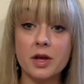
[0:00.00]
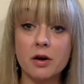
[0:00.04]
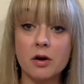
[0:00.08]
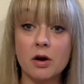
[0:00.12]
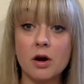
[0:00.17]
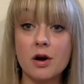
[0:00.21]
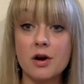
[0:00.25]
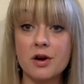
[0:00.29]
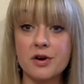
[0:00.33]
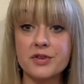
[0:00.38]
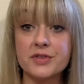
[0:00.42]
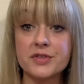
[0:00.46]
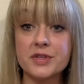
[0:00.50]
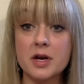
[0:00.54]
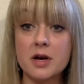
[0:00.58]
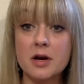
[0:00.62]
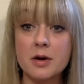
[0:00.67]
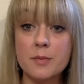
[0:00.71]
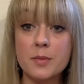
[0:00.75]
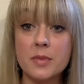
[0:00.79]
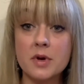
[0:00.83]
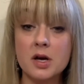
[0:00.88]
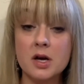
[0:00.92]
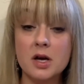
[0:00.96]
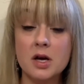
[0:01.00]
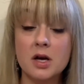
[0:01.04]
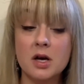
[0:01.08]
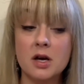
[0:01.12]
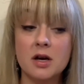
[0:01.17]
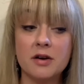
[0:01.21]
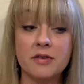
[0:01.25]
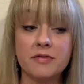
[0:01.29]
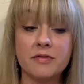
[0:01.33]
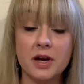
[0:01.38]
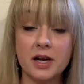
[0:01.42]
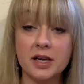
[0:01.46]
are some
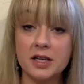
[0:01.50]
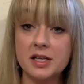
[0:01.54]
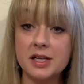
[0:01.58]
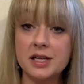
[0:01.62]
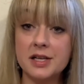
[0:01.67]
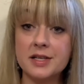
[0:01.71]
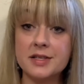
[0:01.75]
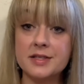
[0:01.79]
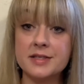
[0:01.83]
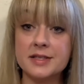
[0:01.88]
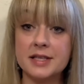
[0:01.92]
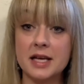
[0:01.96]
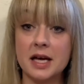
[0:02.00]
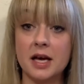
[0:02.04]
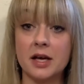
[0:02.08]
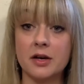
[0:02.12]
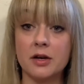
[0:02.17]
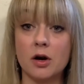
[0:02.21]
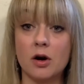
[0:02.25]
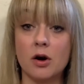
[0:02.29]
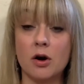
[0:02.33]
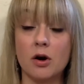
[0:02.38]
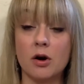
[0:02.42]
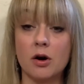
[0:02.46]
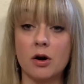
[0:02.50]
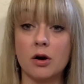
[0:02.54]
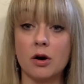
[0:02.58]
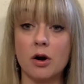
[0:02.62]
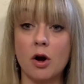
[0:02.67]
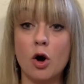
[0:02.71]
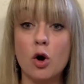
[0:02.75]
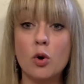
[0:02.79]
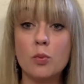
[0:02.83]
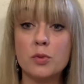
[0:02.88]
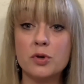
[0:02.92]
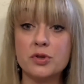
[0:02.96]
findings that are
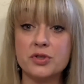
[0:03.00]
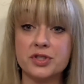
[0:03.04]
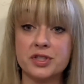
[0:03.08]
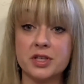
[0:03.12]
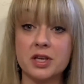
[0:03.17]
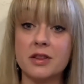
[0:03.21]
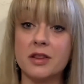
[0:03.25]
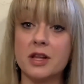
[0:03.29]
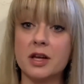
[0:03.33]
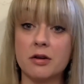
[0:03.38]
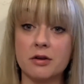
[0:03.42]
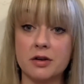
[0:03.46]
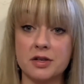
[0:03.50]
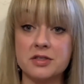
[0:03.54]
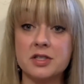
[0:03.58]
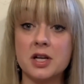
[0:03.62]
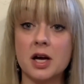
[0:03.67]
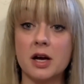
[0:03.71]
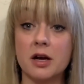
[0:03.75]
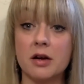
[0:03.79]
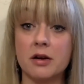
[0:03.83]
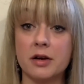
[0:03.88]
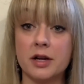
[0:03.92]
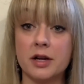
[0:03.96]
almost in their entirety